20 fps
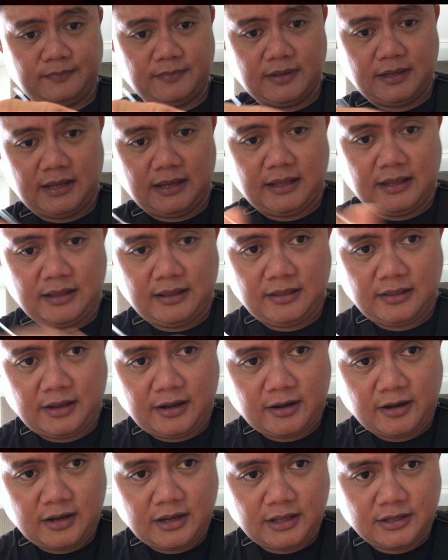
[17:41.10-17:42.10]
And
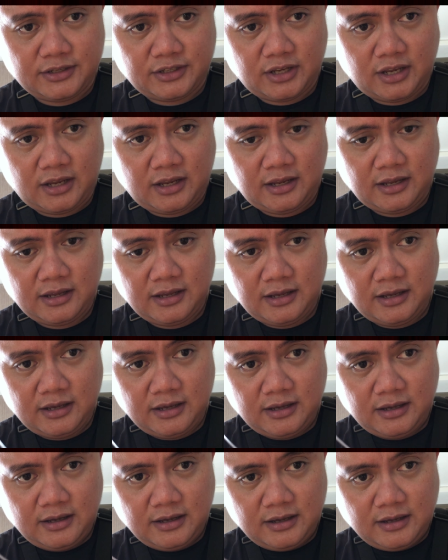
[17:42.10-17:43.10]
there you can see
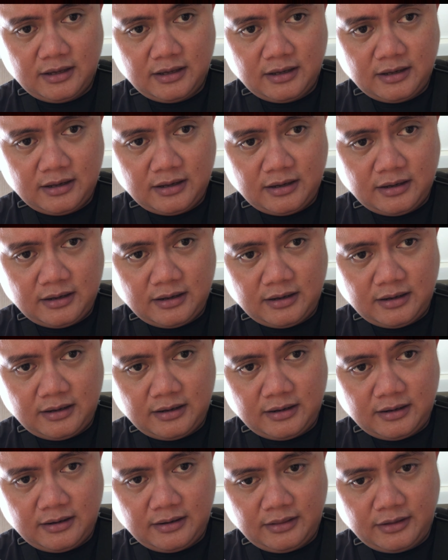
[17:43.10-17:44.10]

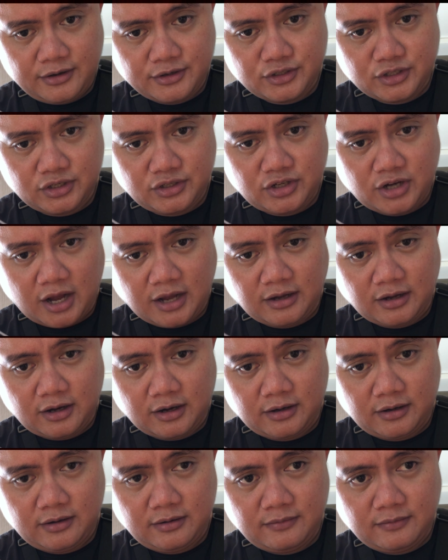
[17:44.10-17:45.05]
there's the chain knot.